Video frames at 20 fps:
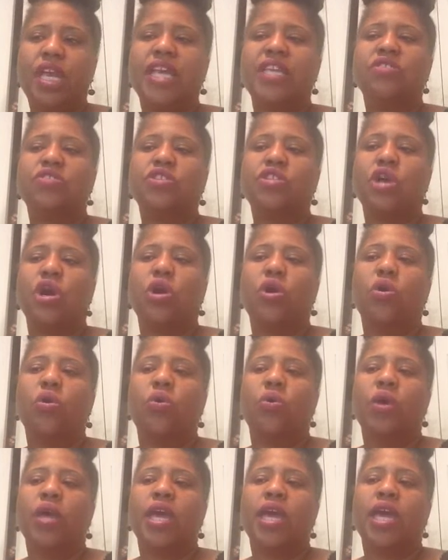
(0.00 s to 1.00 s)
And
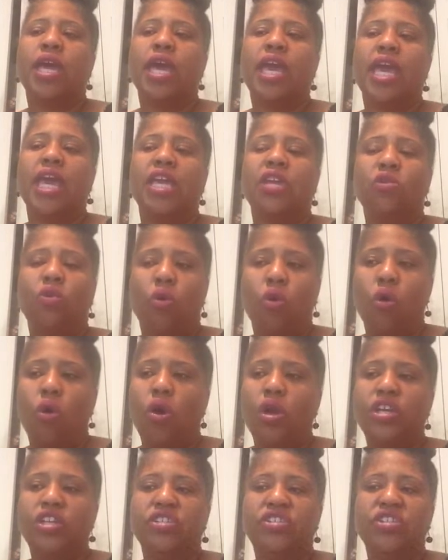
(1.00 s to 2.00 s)
so, in
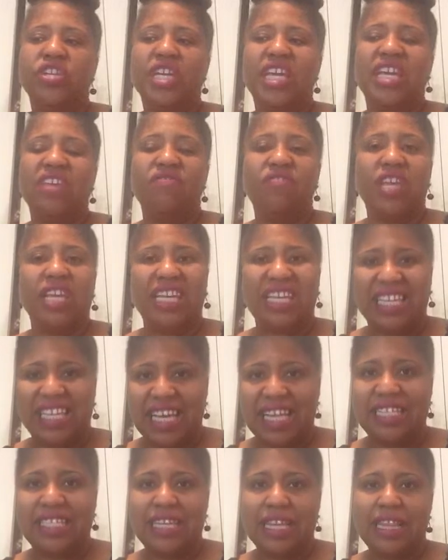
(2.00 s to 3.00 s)
order to even
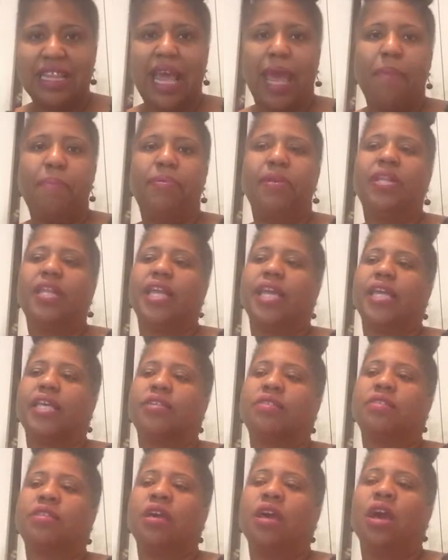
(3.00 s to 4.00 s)
get to that
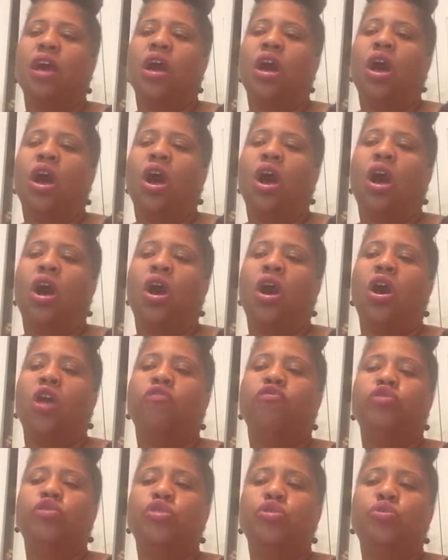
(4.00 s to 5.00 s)
place
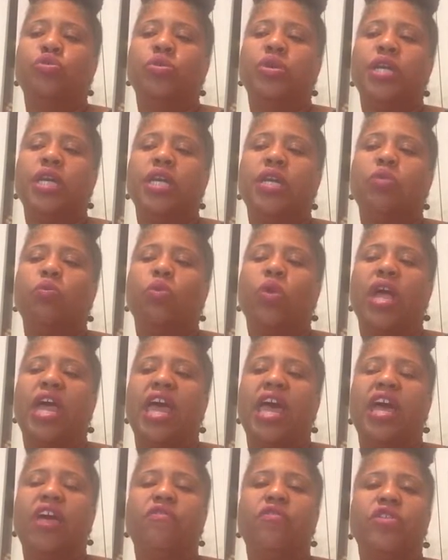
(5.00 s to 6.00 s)
of doing
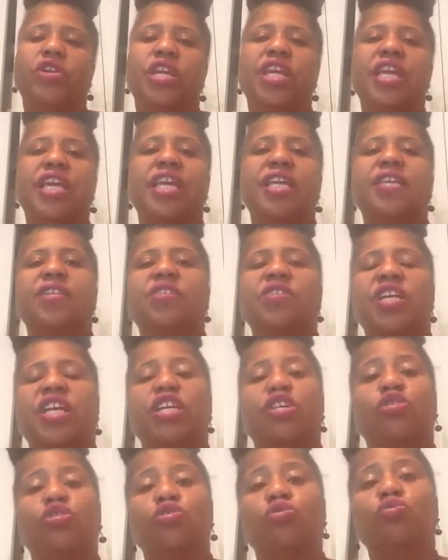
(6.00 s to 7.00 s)
whatever it is
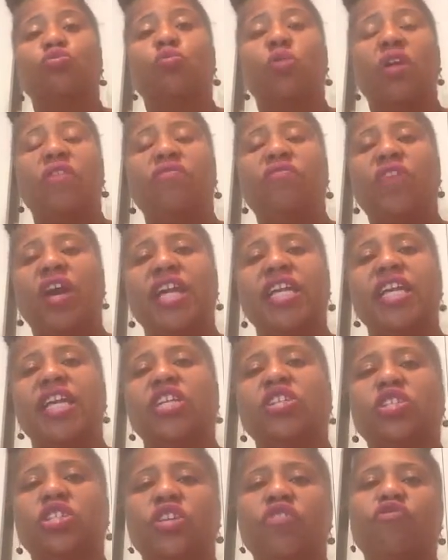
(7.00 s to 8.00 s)
that you want
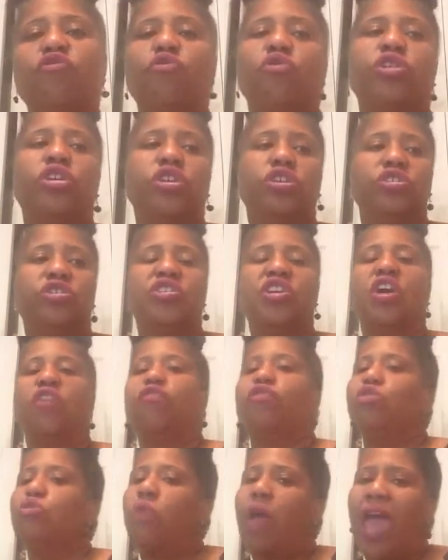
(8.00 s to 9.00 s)
financially for
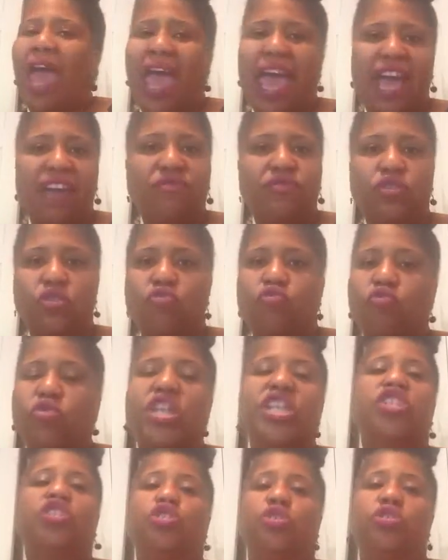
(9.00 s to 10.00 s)
yourself, you have to
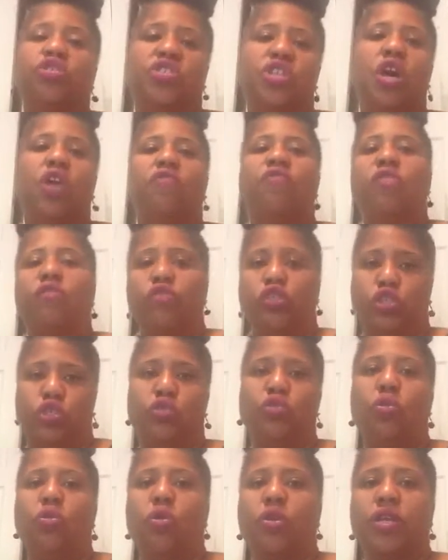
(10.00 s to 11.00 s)
rid yourself of the
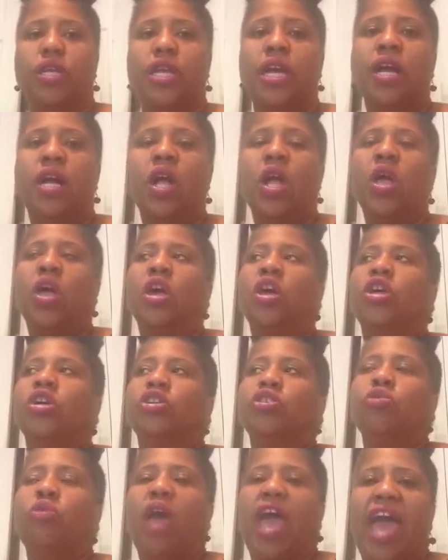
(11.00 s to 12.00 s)
story.
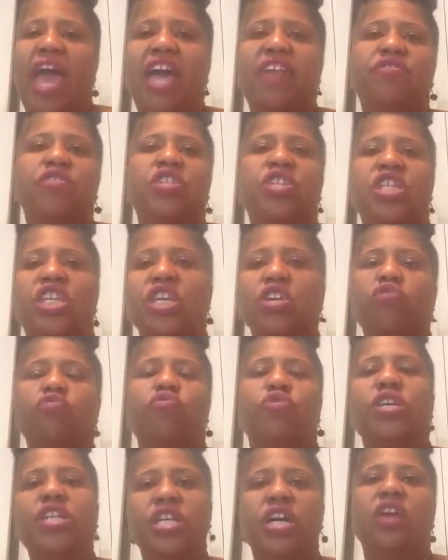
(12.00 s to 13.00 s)
You have to
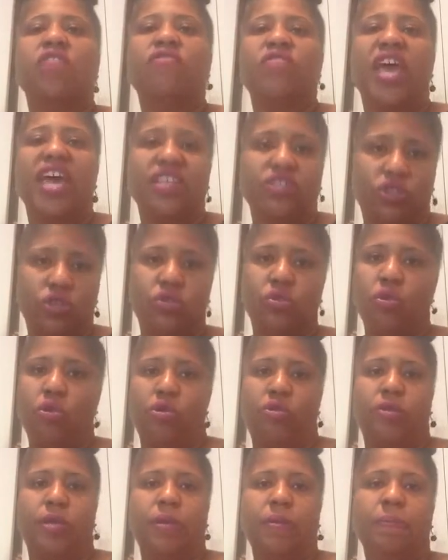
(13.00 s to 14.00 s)
get rid of that
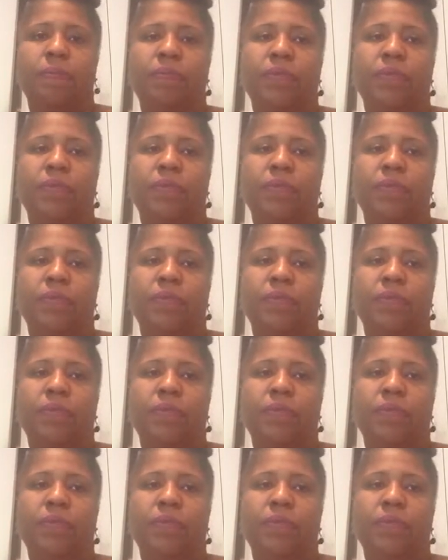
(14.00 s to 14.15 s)
story.